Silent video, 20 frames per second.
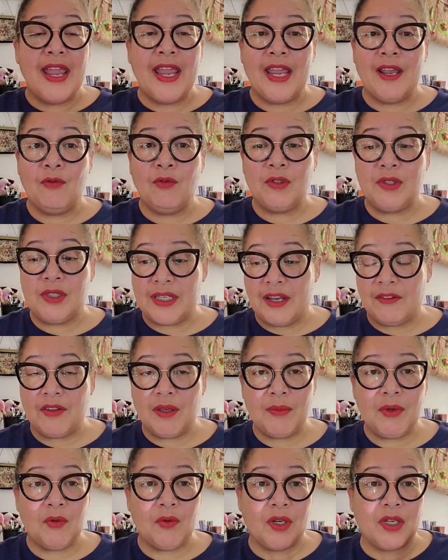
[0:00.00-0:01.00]
it will
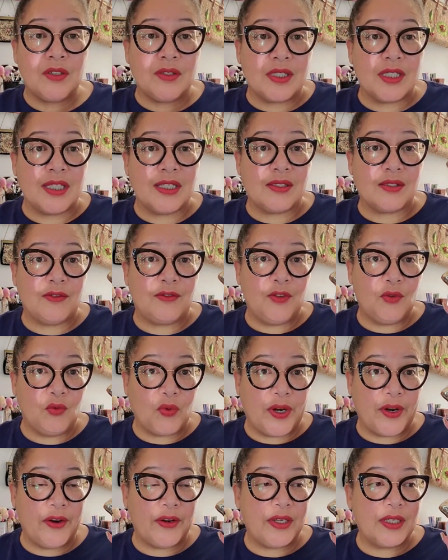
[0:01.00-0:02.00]
definitely be one of those things, if you're
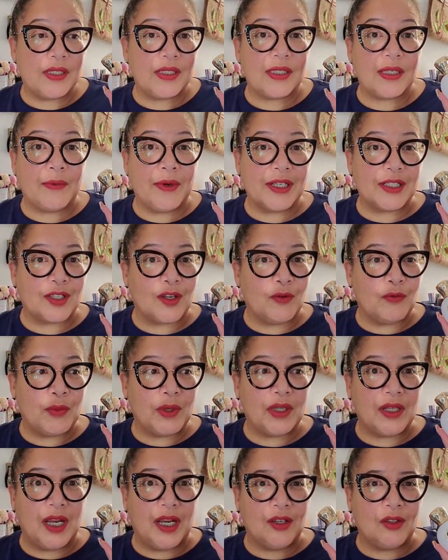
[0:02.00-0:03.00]
wearing it, somebody's going to
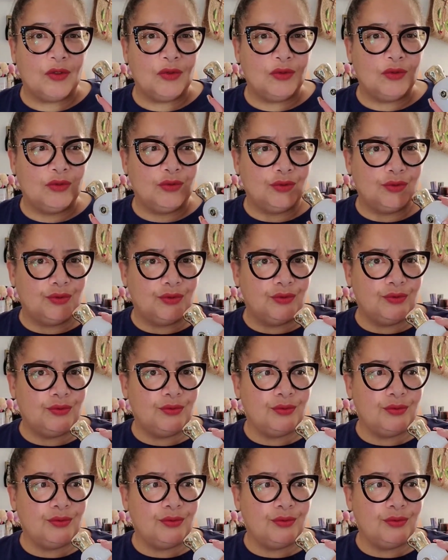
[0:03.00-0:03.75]
be like, ooh,